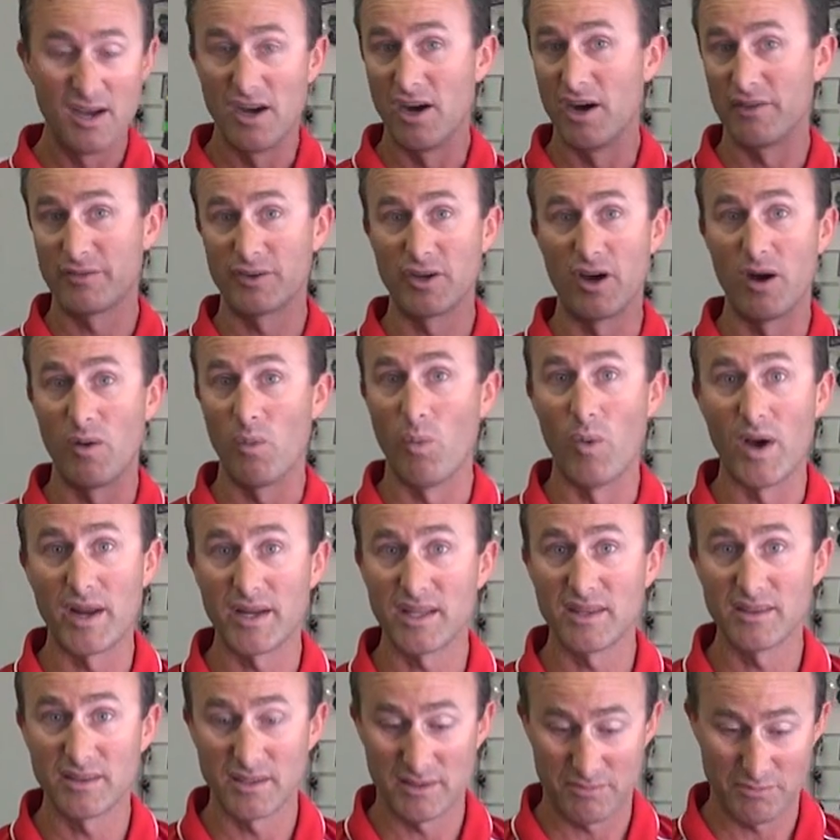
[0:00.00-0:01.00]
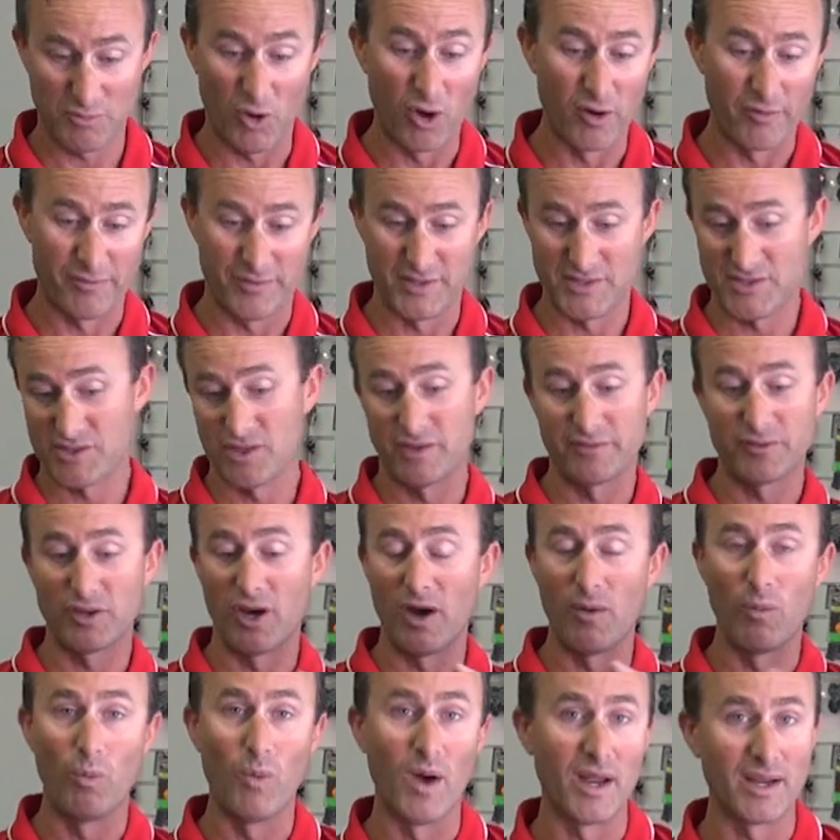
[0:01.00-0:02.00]
I've got one in the office, I've
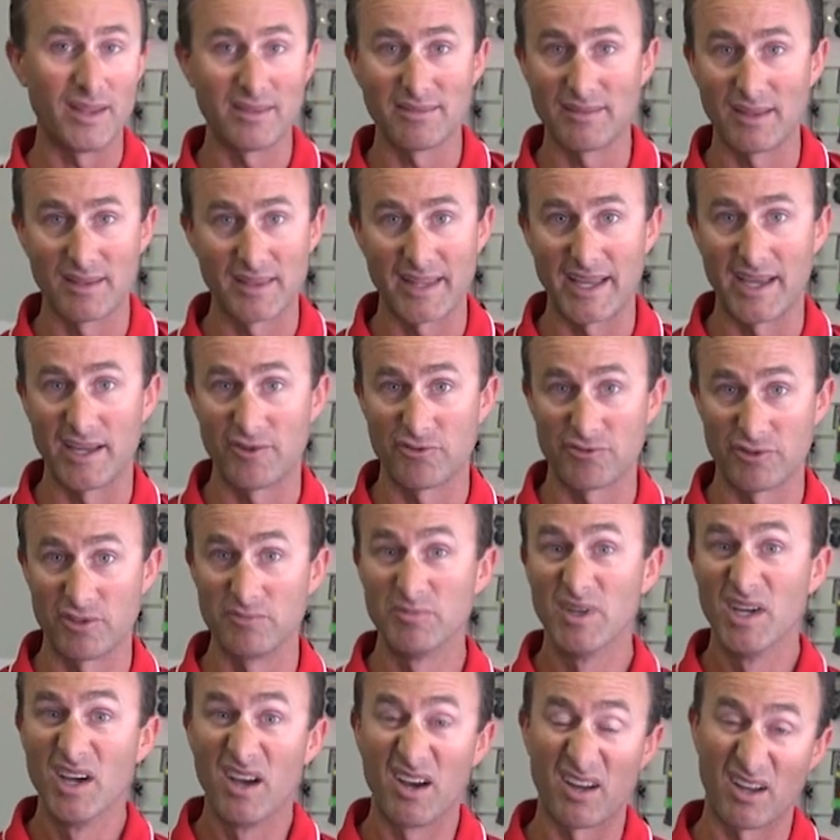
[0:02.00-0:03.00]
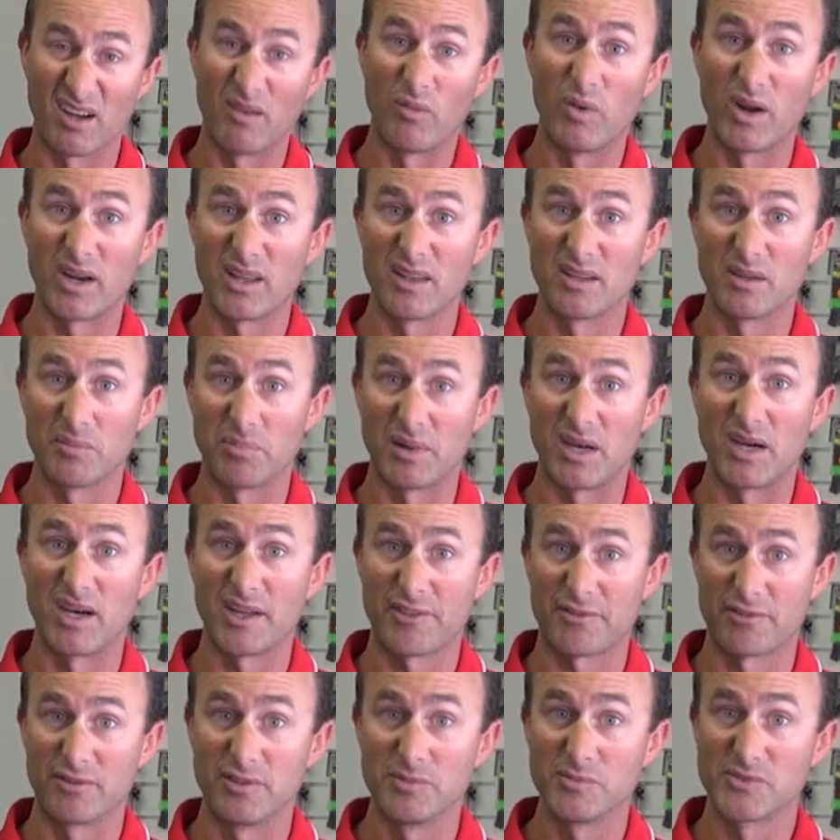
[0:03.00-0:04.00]
got one in the lounge room, I've got one in the
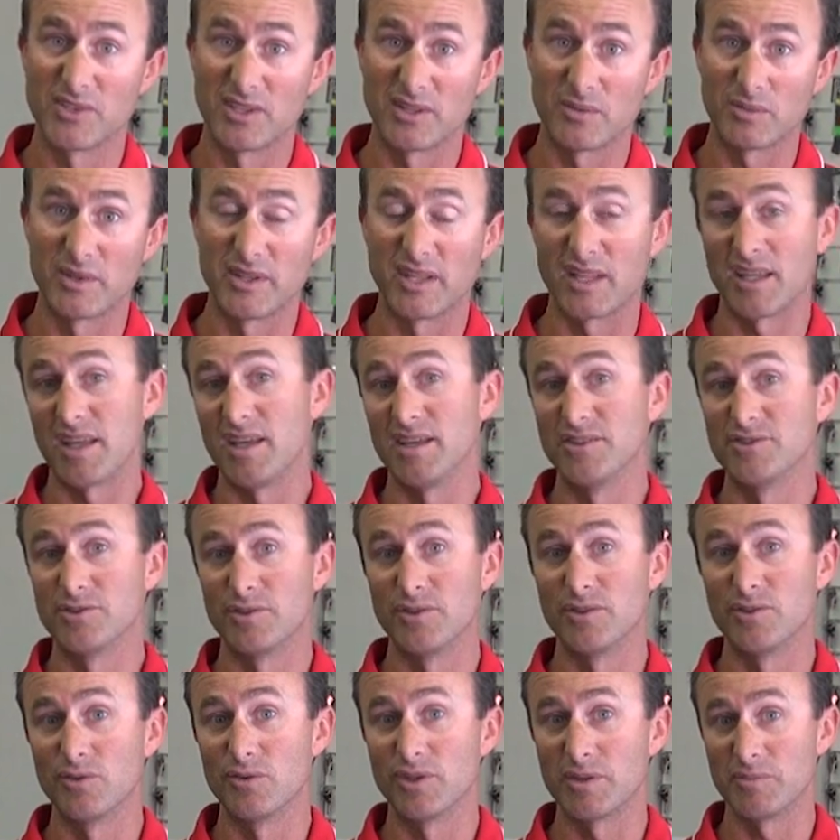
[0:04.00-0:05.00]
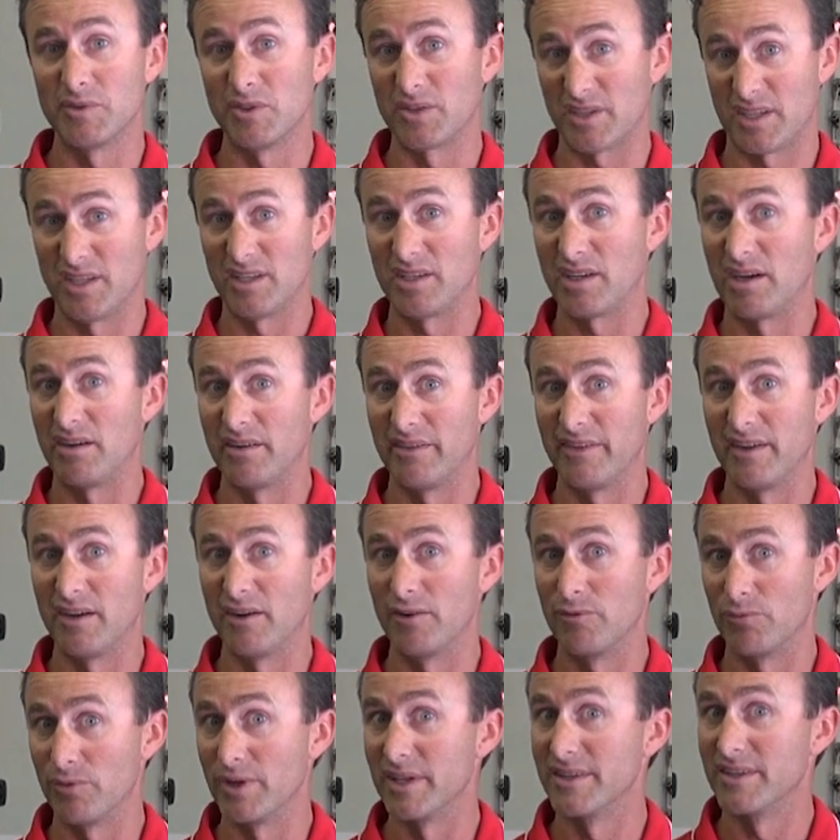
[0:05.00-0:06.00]
bathroom so that when the kids are annoying me I can go in
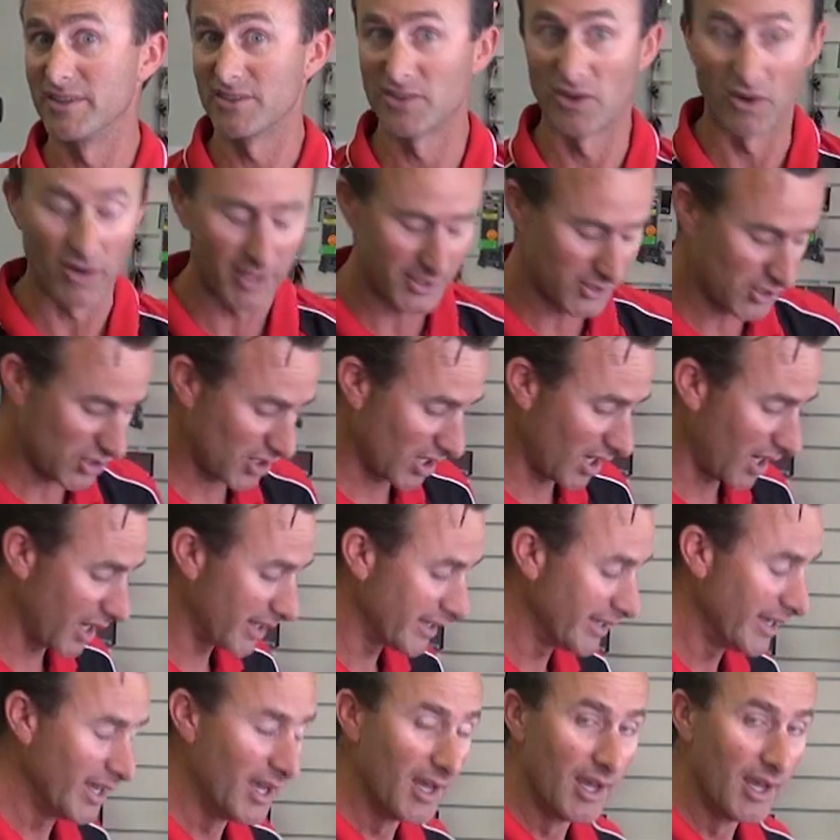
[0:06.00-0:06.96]
there and read the tide chart.